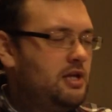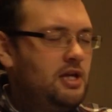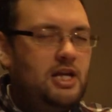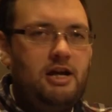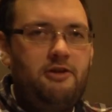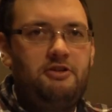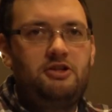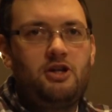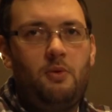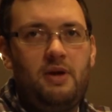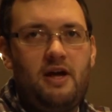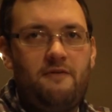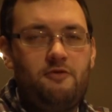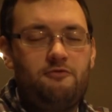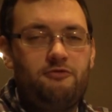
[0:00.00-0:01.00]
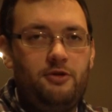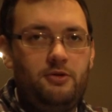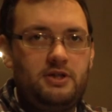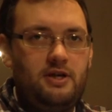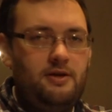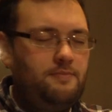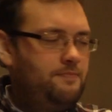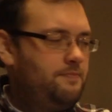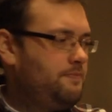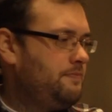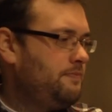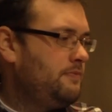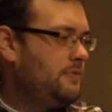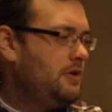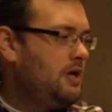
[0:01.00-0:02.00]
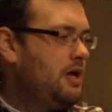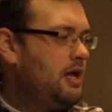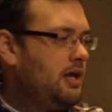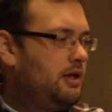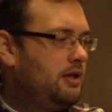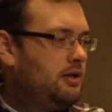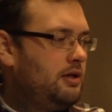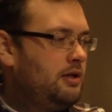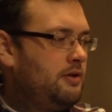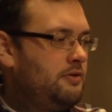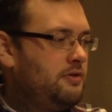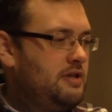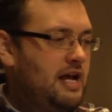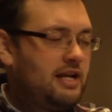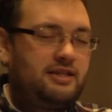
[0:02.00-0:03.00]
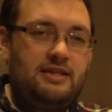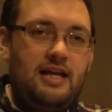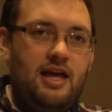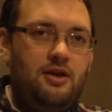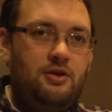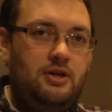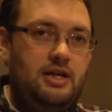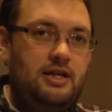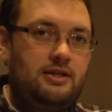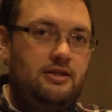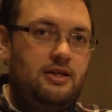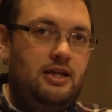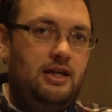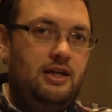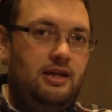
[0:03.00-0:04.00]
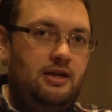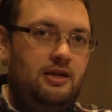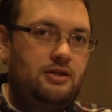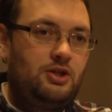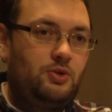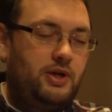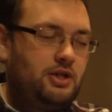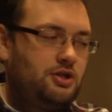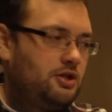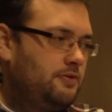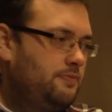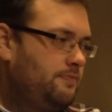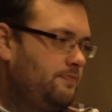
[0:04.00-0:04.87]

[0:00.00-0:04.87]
Here at the top we have the router. The next down is the switch.